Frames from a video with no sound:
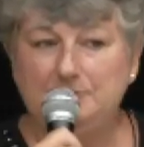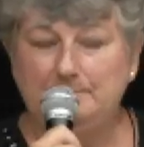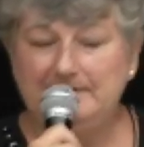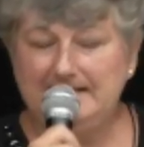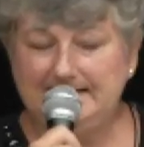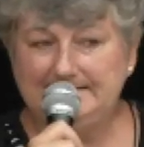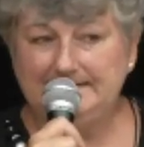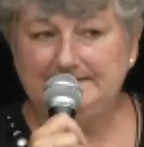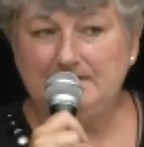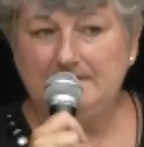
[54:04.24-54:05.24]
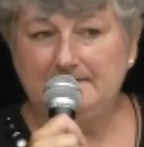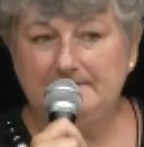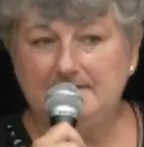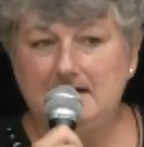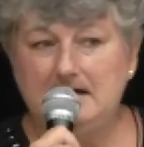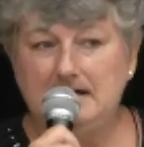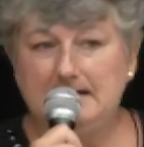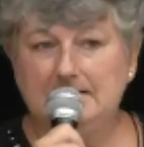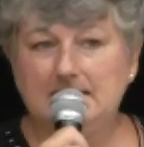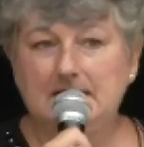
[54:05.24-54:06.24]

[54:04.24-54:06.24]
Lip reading: You place this on the thigh